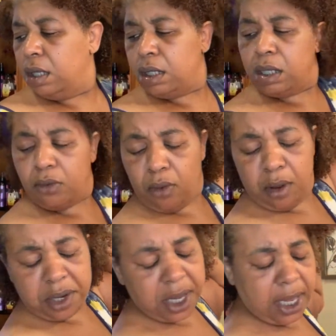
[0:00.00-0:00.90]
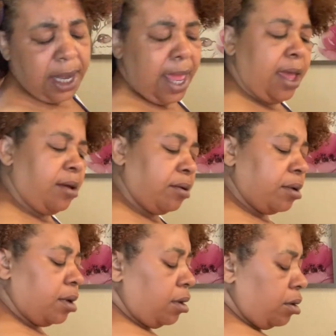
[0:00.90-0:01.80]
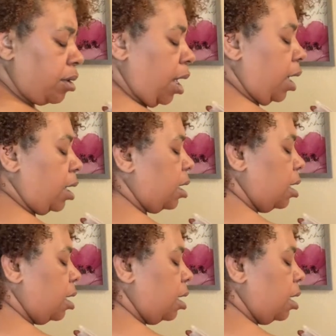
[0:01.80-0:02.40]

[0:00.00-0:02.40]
You want to get out? Okay.